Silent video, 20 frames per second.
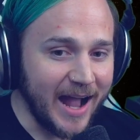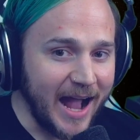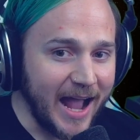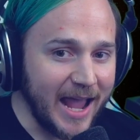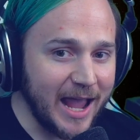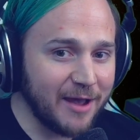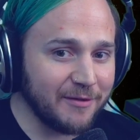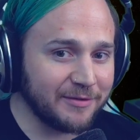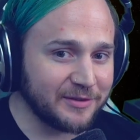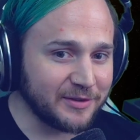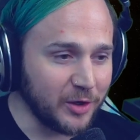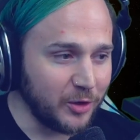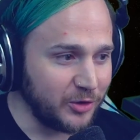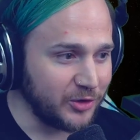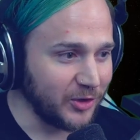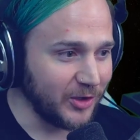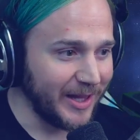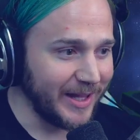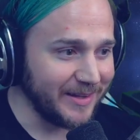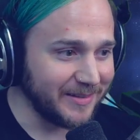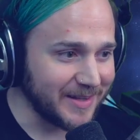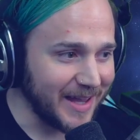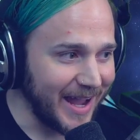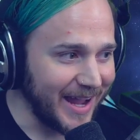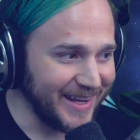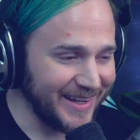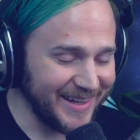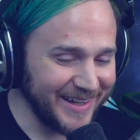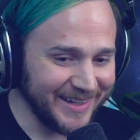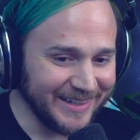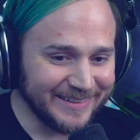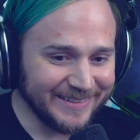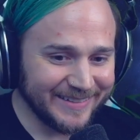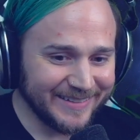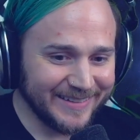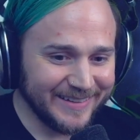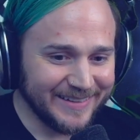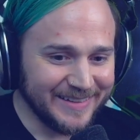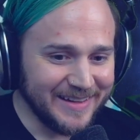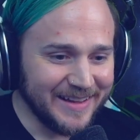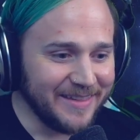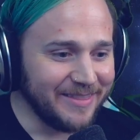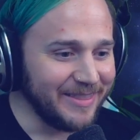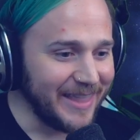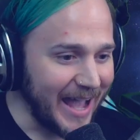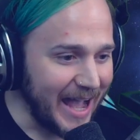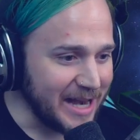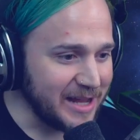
have social anxiety. That